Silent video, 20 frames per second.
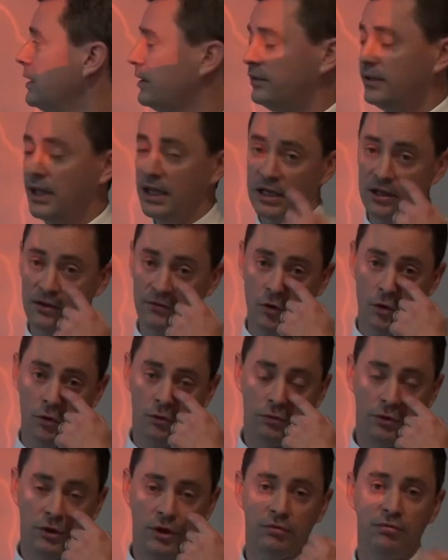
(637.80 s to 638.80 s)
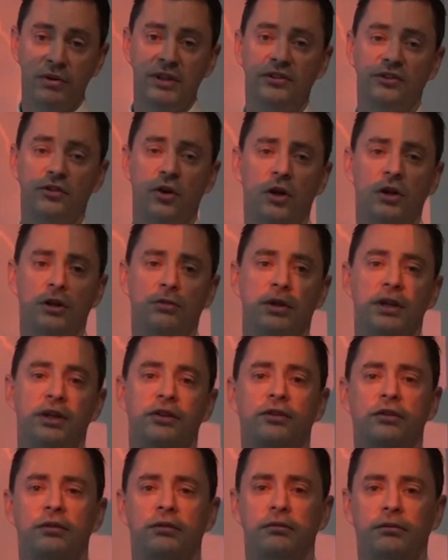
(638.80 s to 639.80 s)
Second of all, your risk
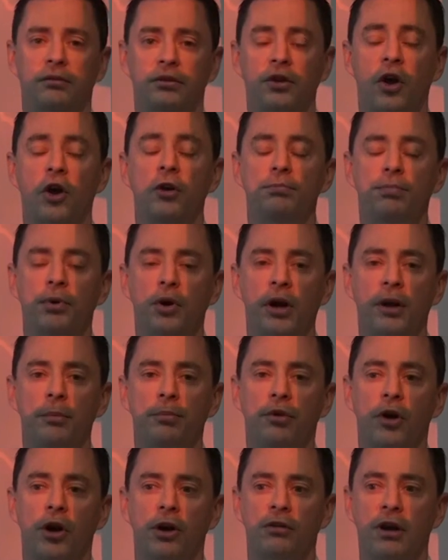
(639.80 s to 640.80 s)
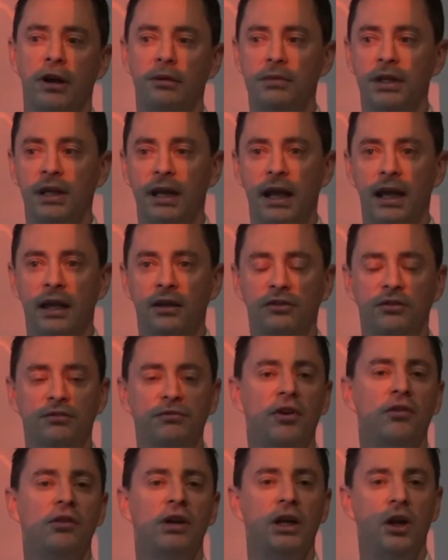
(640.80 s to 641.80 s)
tolerance. Don't buy a program that has a
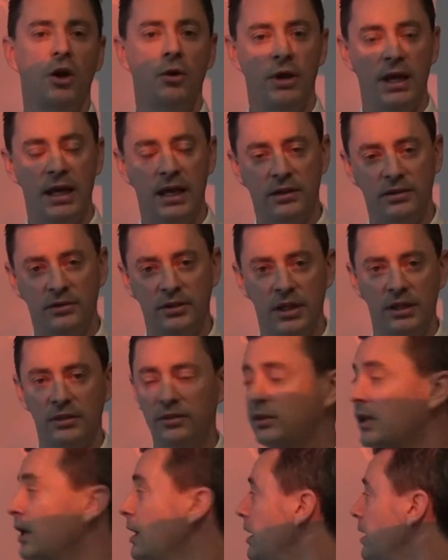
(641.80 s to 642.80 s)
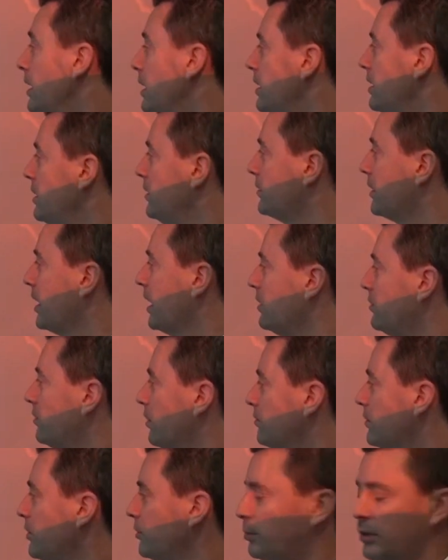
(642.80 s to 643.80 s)
very low excess. In this
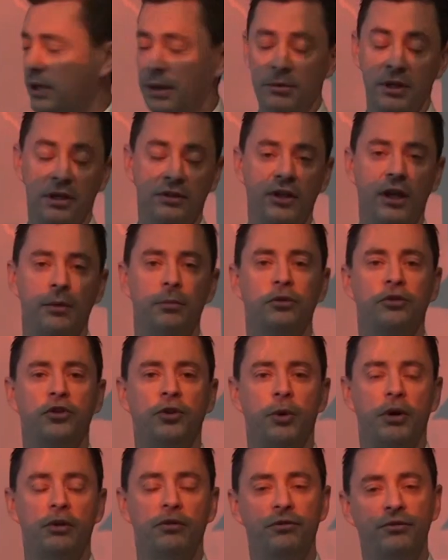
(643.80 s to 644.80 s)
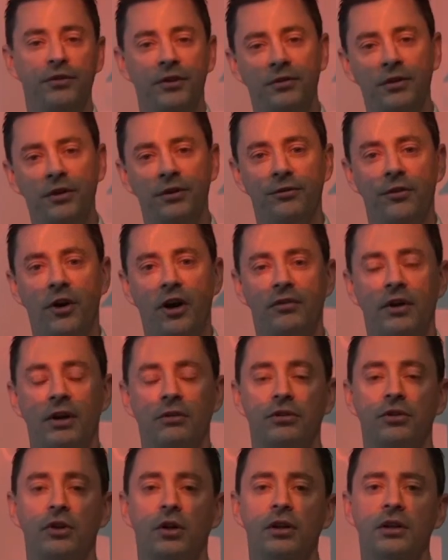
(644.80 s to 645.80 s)
case, I've just put up the example, $250 or
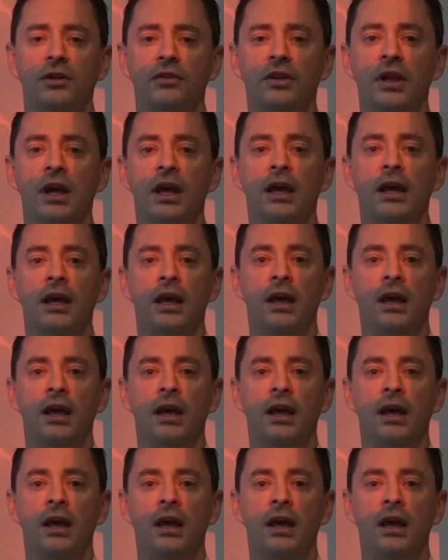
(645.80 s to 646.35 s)
$500.